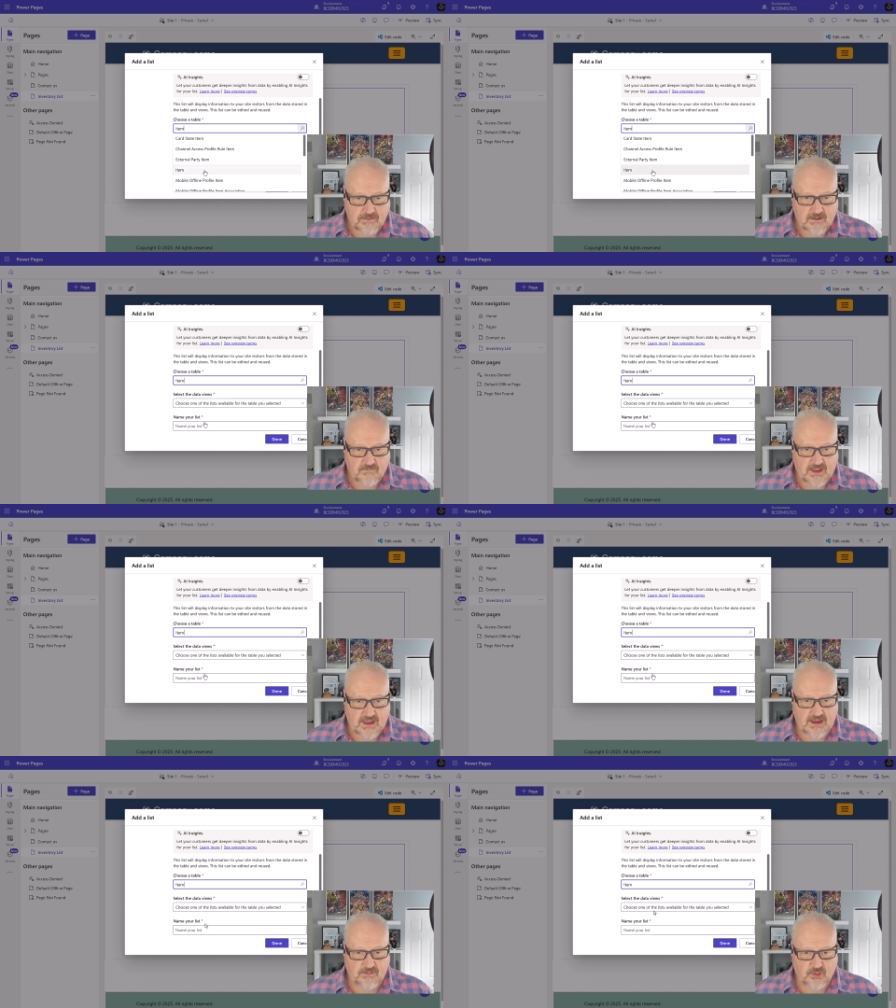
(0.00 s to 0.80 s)

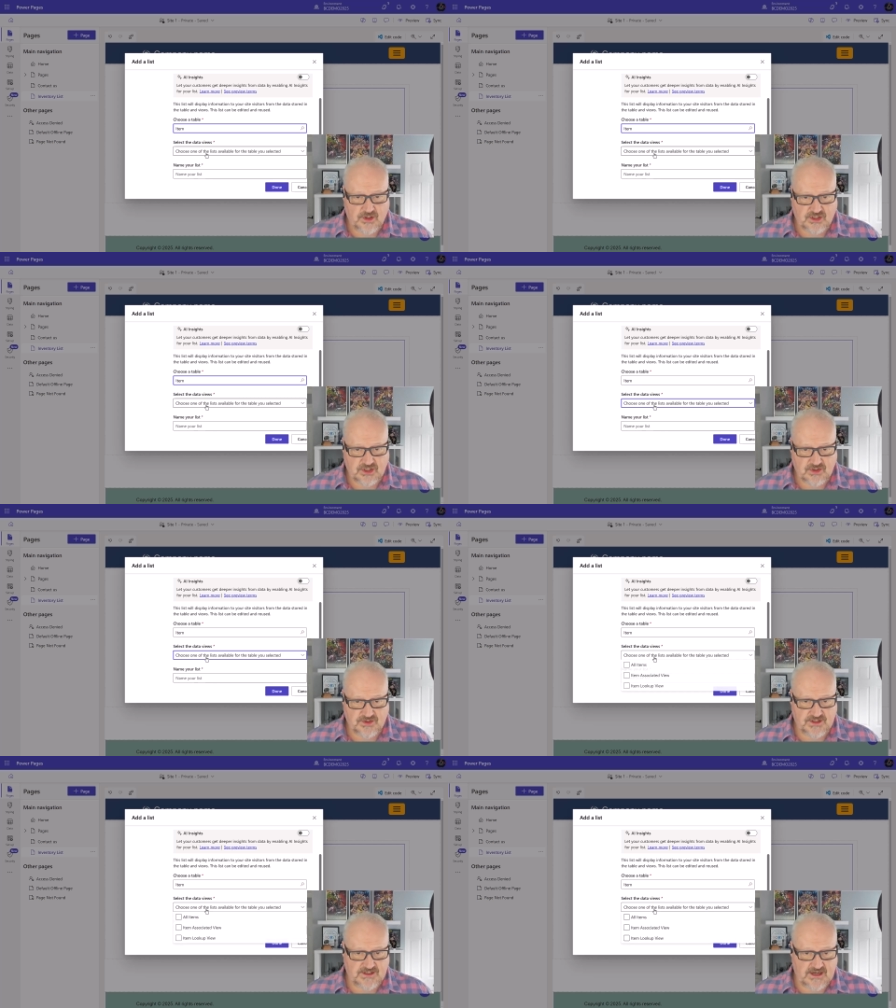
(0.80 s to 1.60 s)
And I'm going to choose
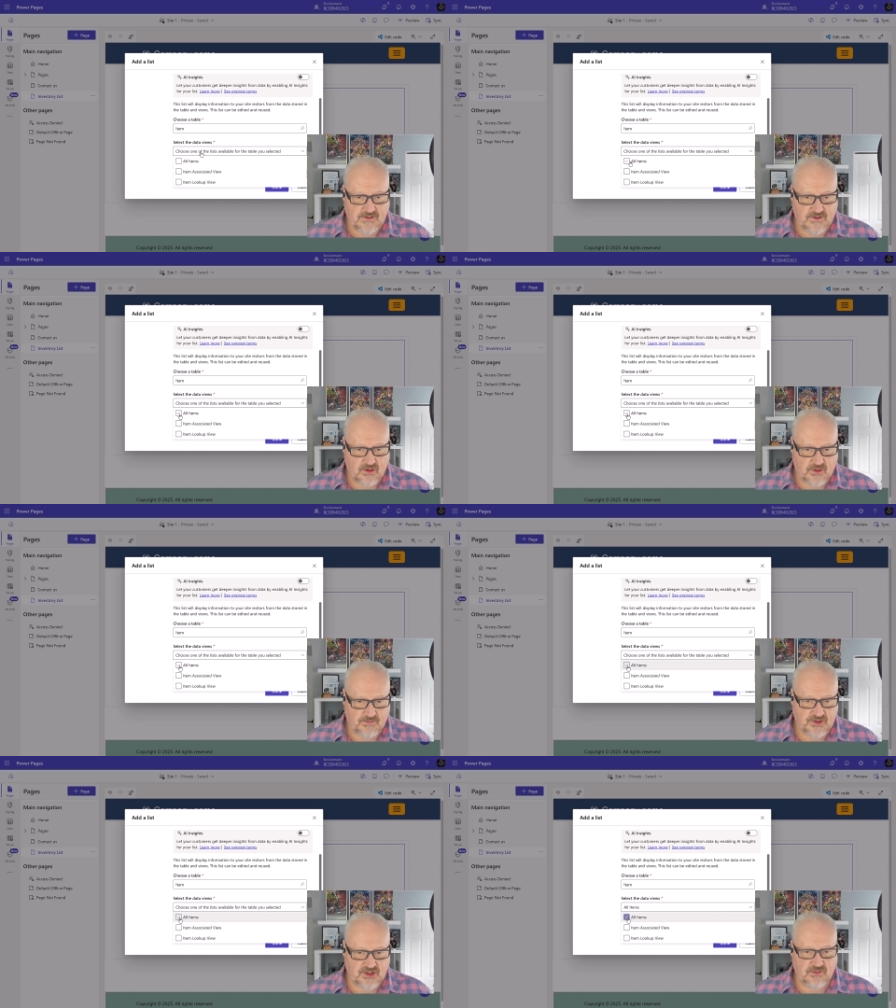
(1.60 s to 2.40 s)
the data view.
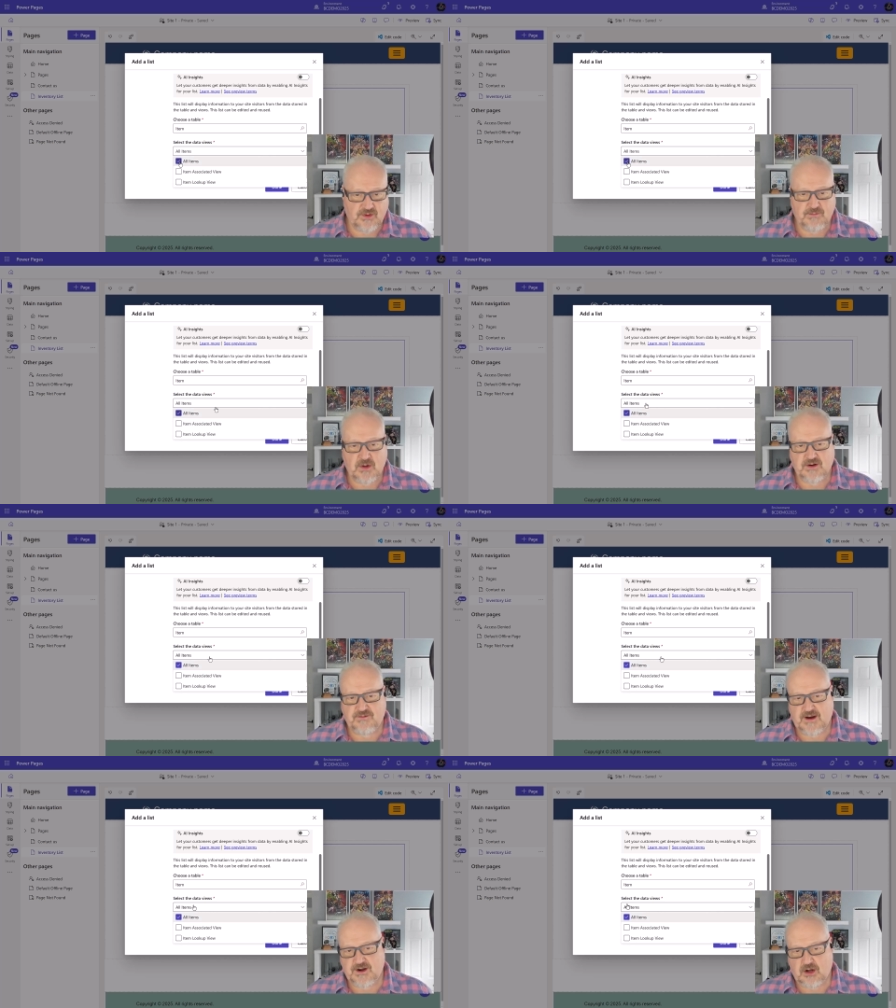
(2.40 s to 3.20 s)
We
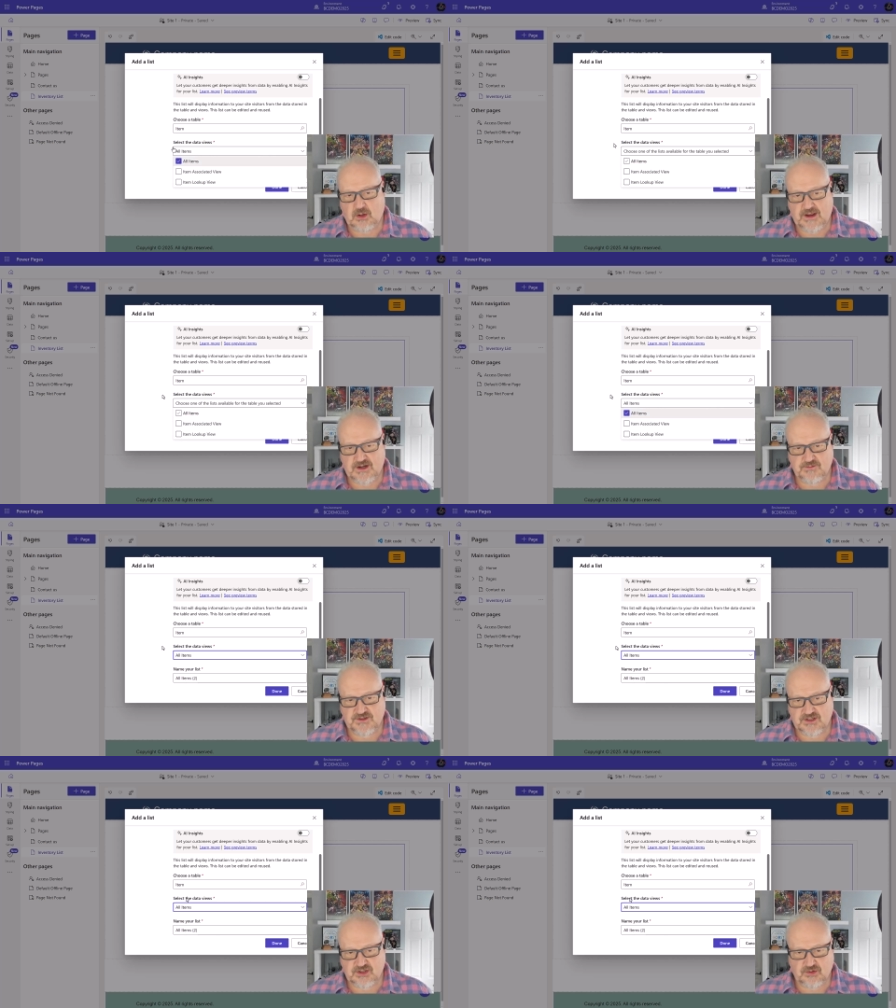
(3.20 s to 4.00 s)
modified all items
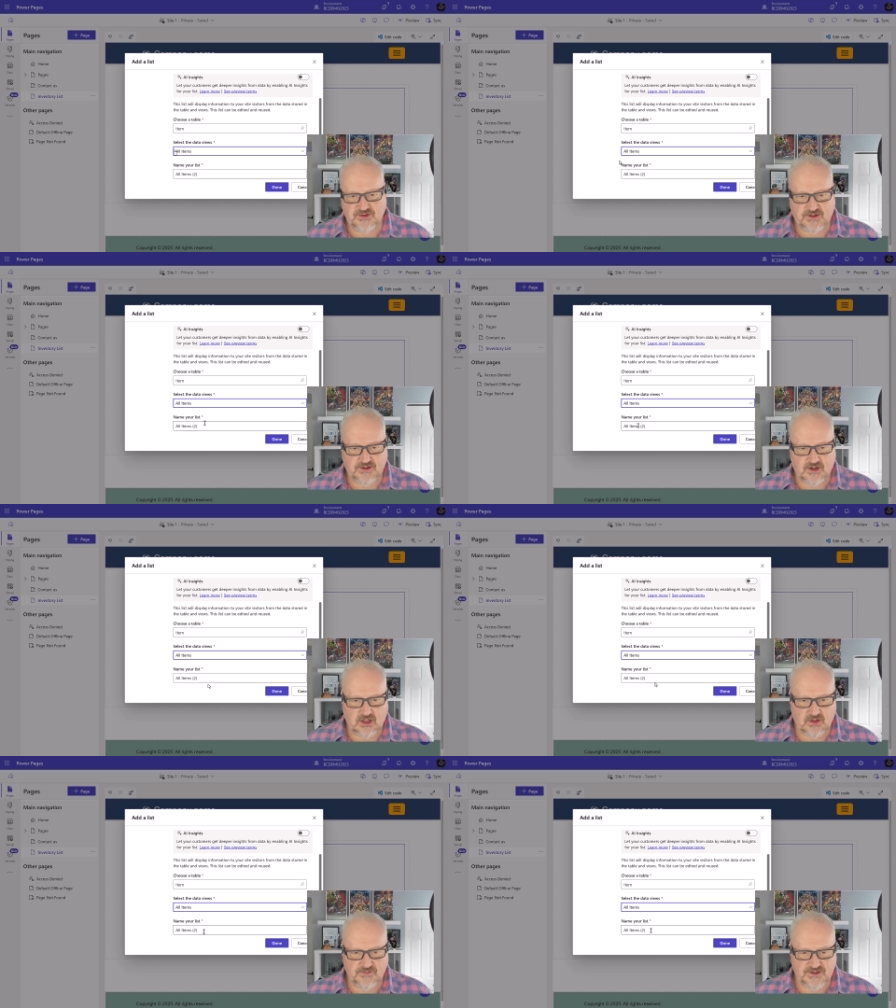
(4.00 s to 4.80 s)
to show those other
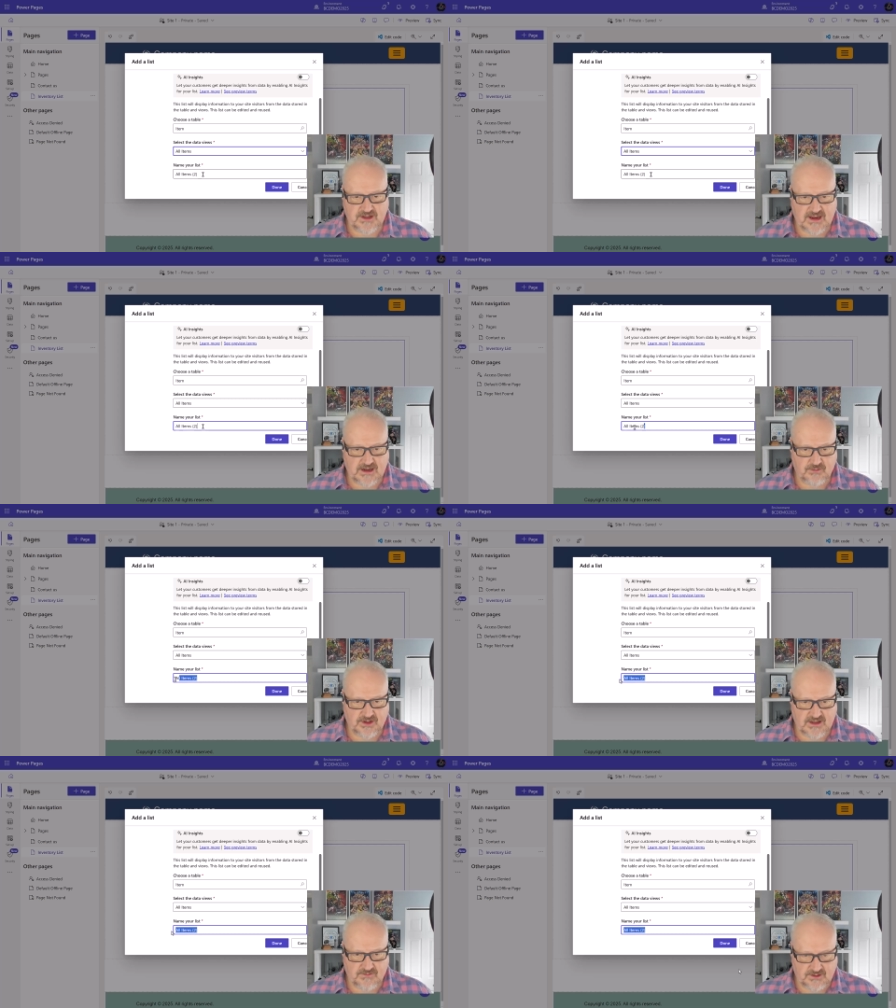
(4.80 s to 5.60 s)
columns, and I'm going to
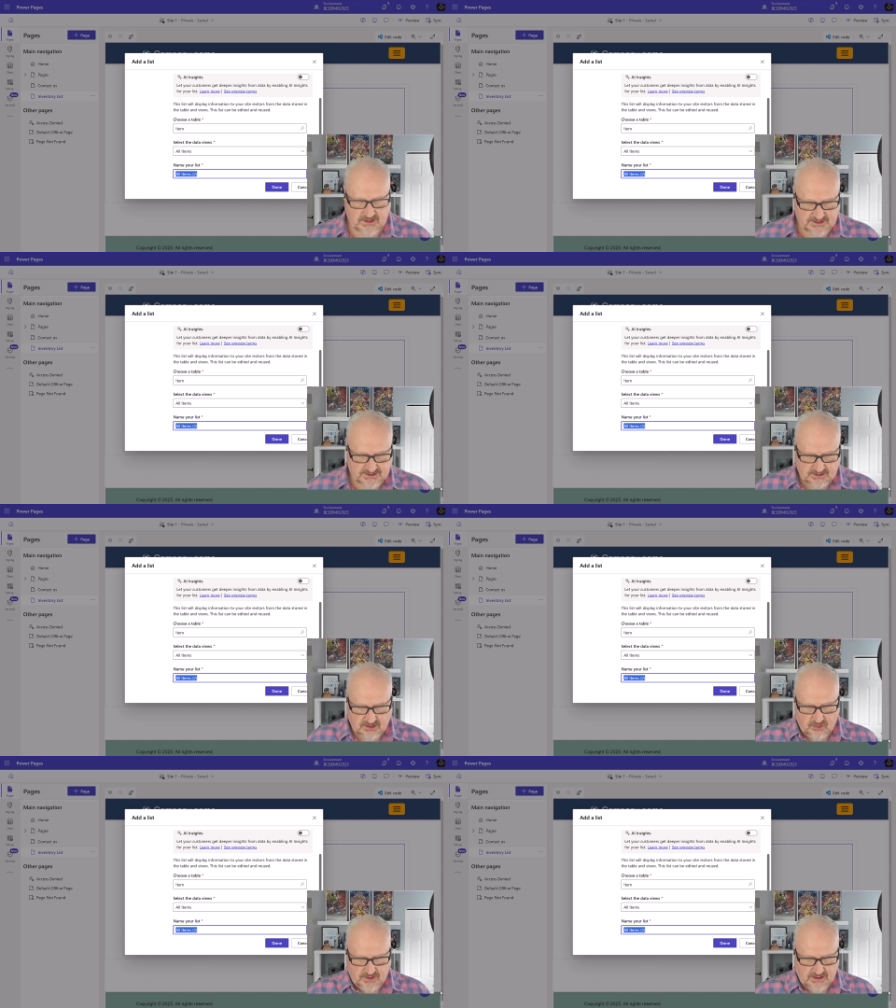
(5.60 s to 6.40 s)
give it a list
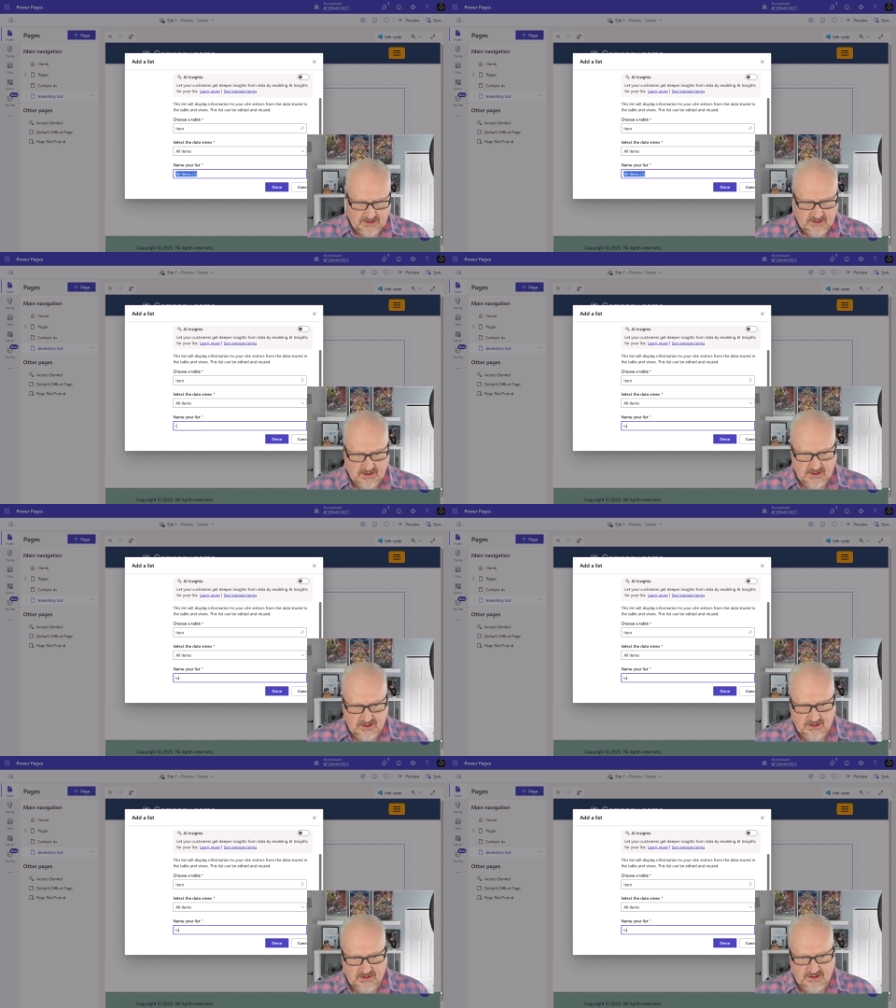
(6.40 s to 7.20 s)
going
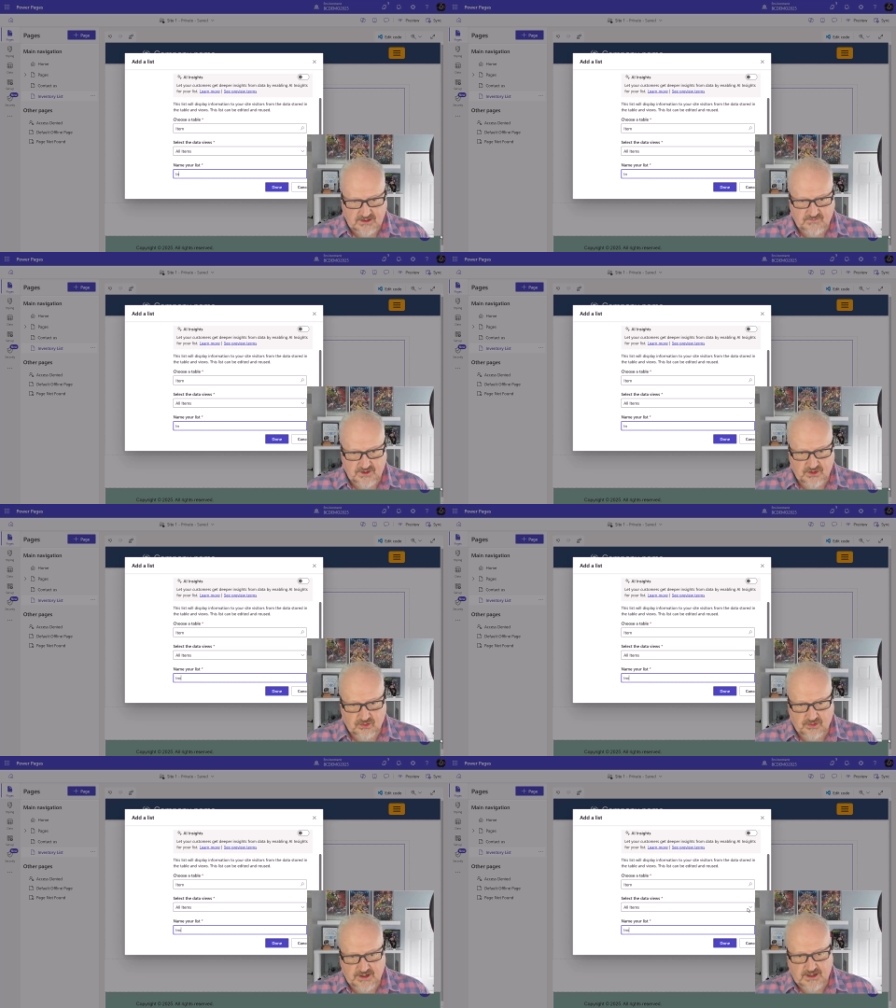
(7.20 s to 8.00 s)
inventory.